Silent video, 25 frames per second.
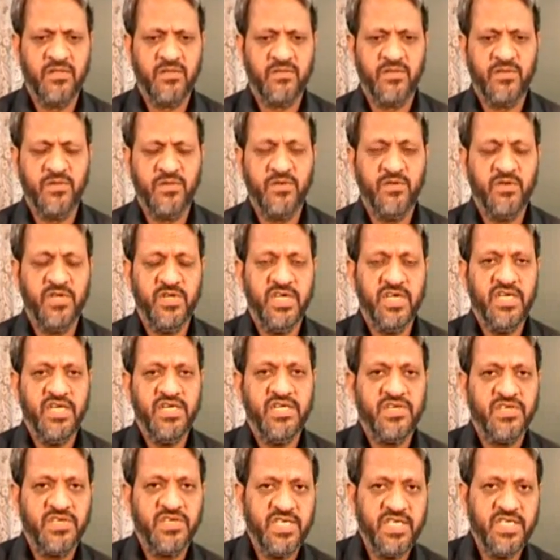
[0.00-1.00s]
through
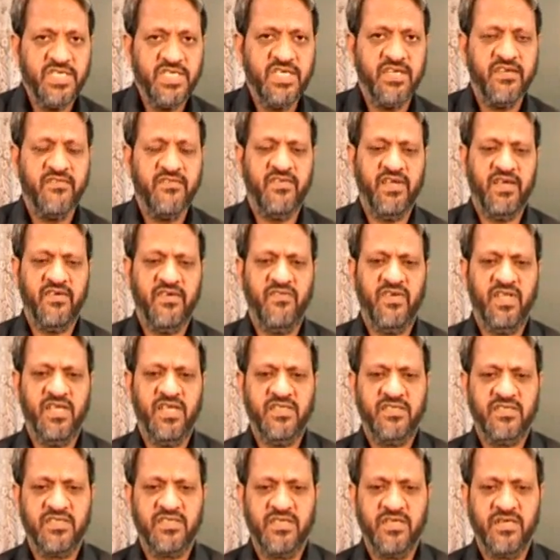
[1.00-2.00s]
increasing
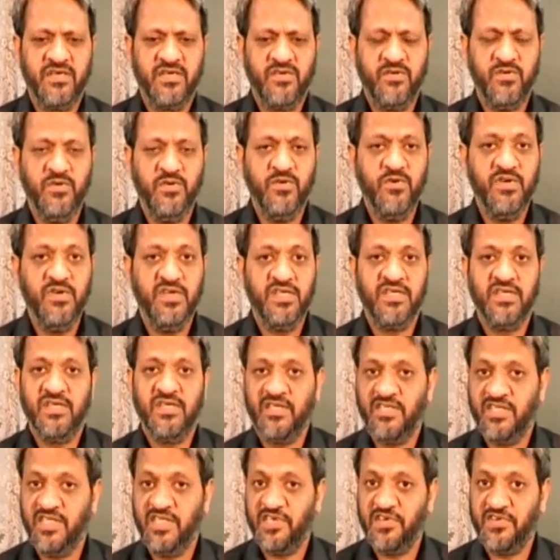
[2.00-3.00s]
wavelengths to
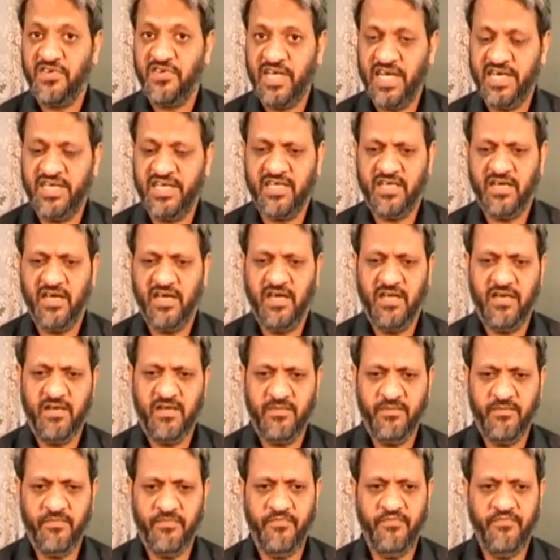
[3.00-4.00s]
the red
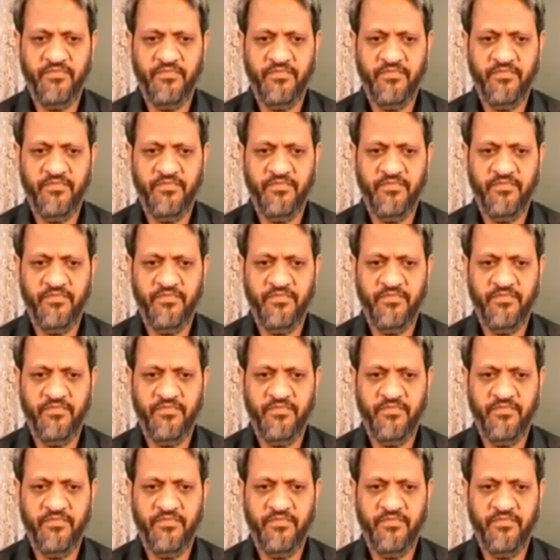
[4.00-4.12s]
color.